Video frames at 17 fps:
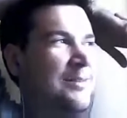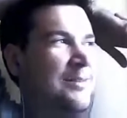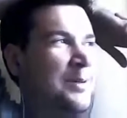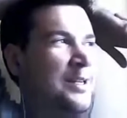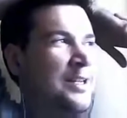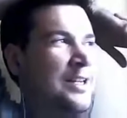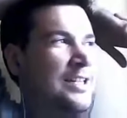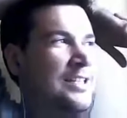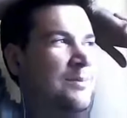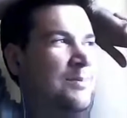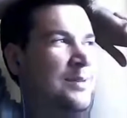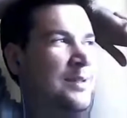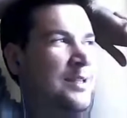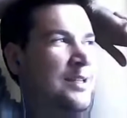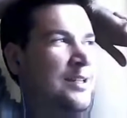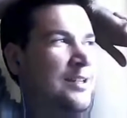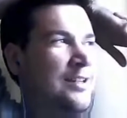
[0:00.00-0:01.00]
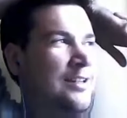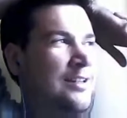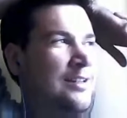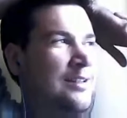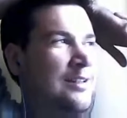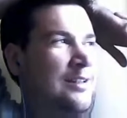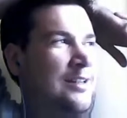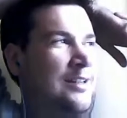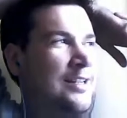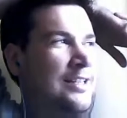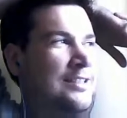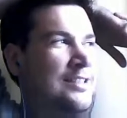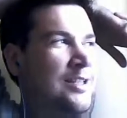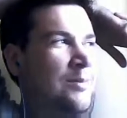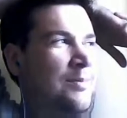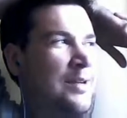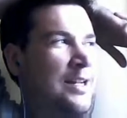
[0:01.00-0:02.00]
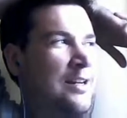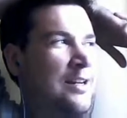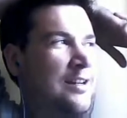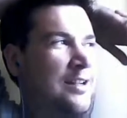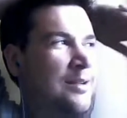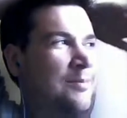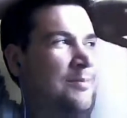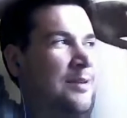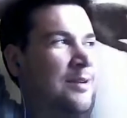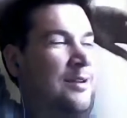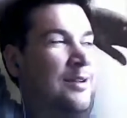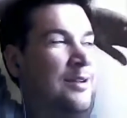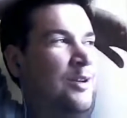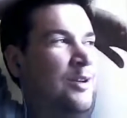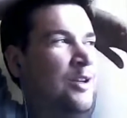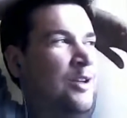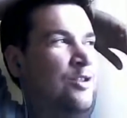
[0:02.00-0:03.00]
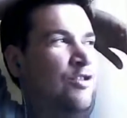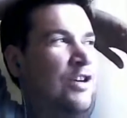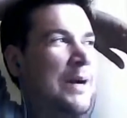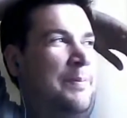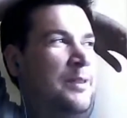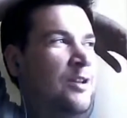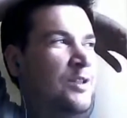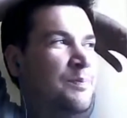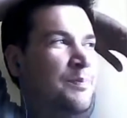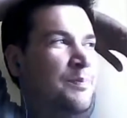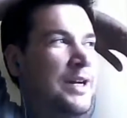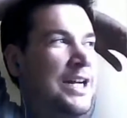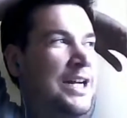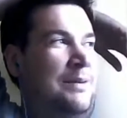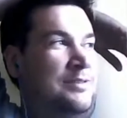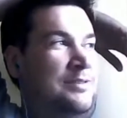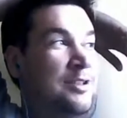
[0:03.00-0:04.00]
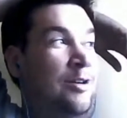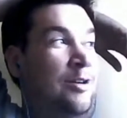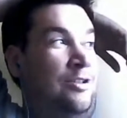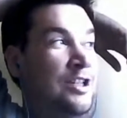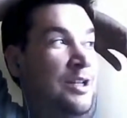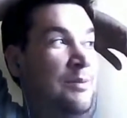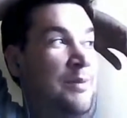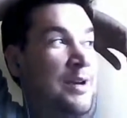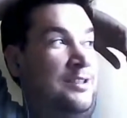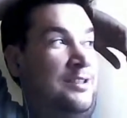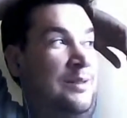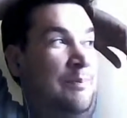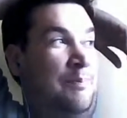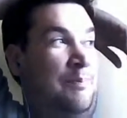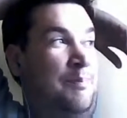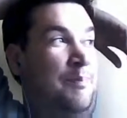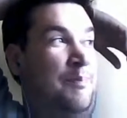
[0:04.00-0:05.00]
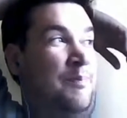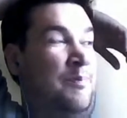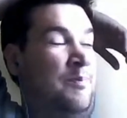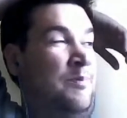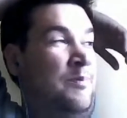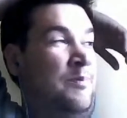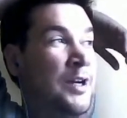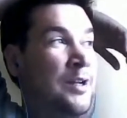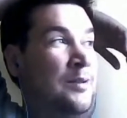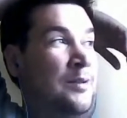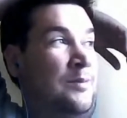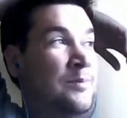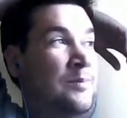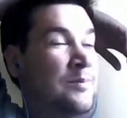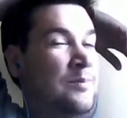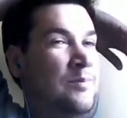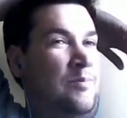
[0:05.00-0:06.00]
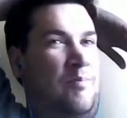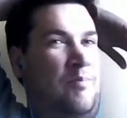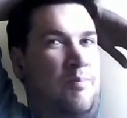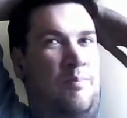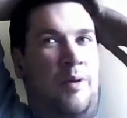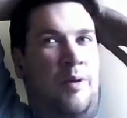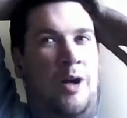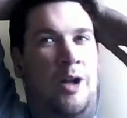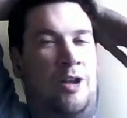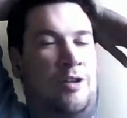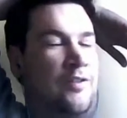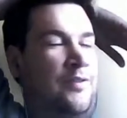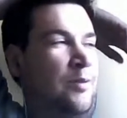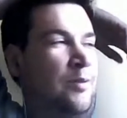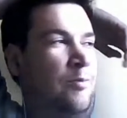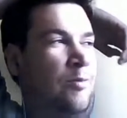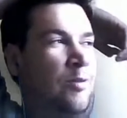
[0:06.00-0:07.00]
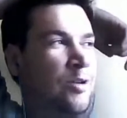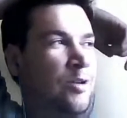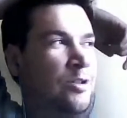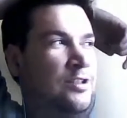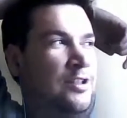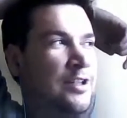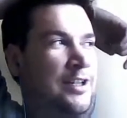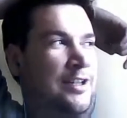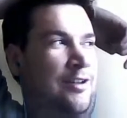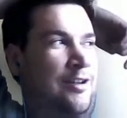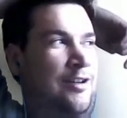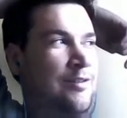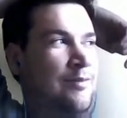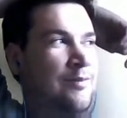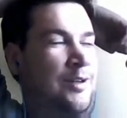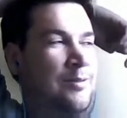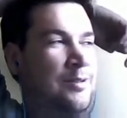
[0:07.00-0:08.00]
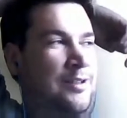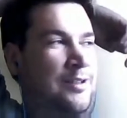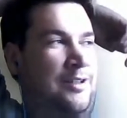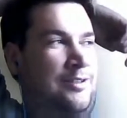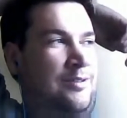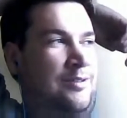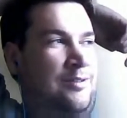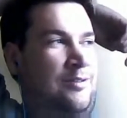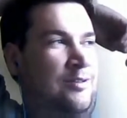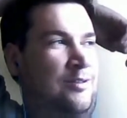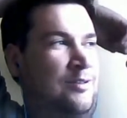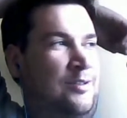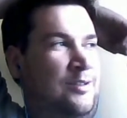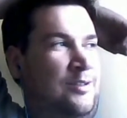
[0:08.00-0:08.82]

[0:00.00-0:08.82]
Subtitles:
I mean, not to be against humanity, but dropping those bombs totally made us the fucking baller of the world. Like, you couldn't fuck with us.